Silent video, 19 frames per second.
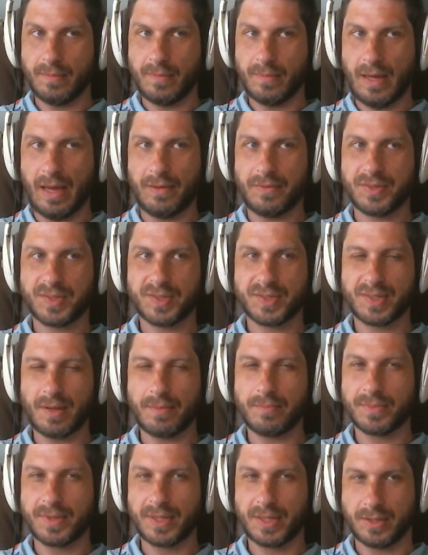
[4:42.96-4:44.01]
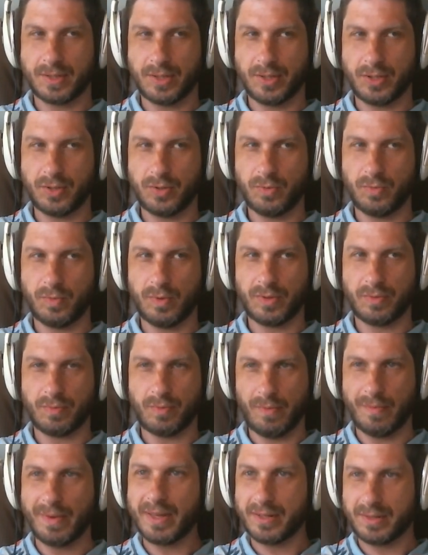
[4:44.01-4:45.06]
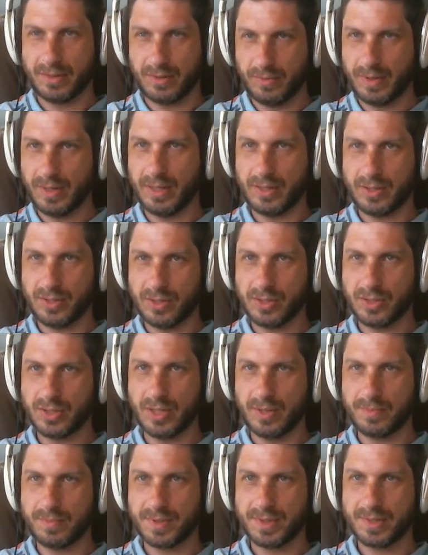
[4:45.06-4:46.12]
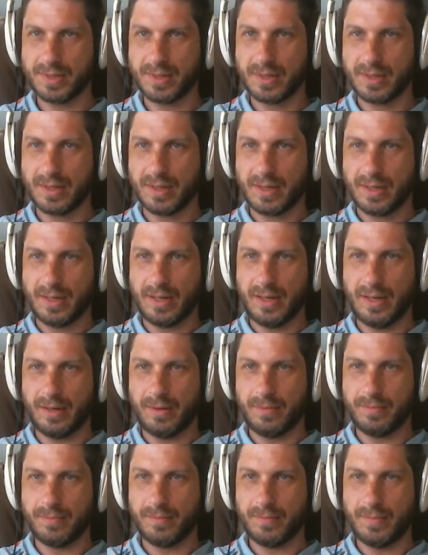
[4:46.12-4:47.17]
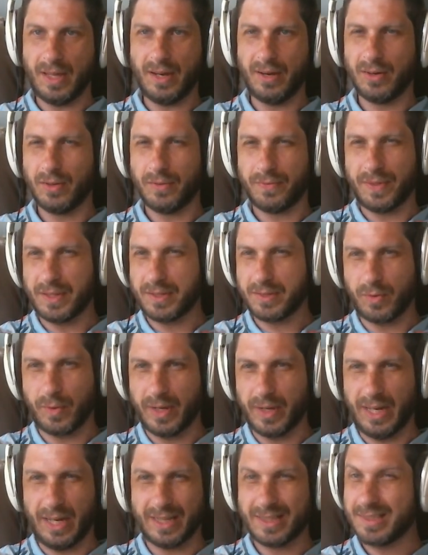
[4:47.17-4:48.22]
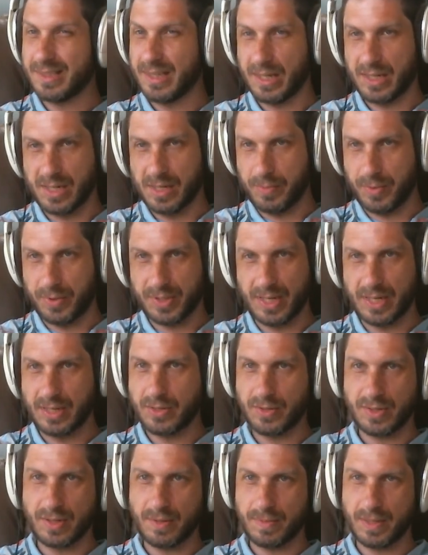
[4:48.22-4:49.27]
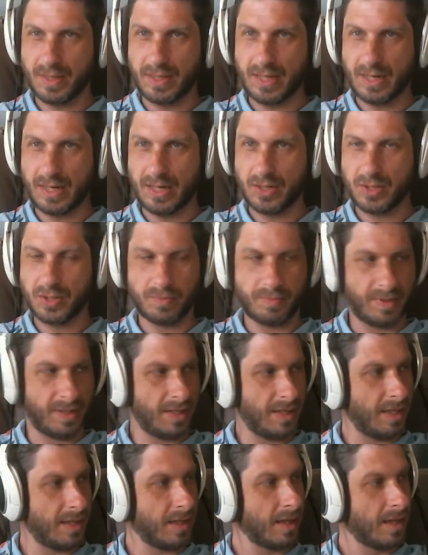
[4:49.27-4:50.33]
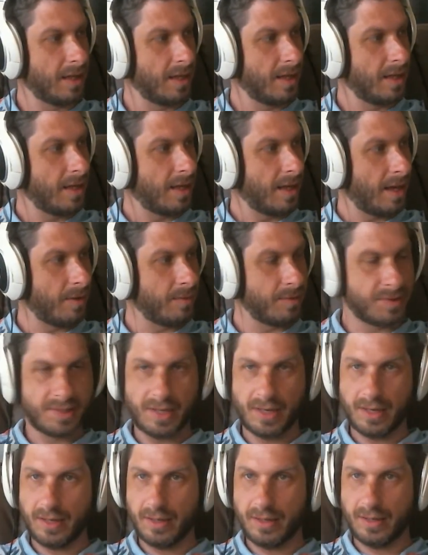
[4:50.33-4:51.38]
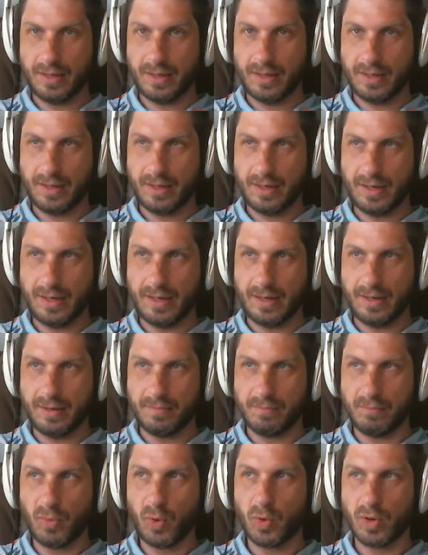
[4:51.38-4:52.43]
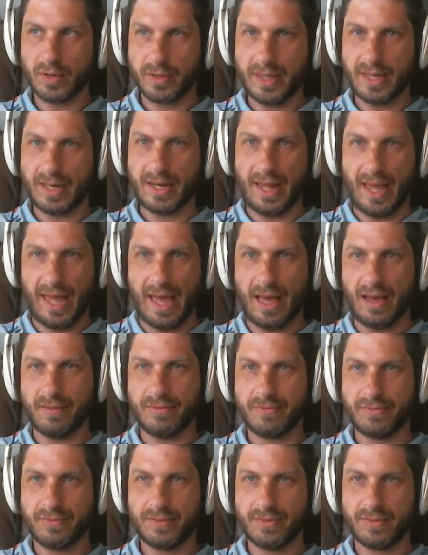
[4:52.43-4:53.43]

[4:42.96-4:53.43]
have something to do with romantic relationships. I don't know if that's quite like 60% or something of that nature, but like I would say more than half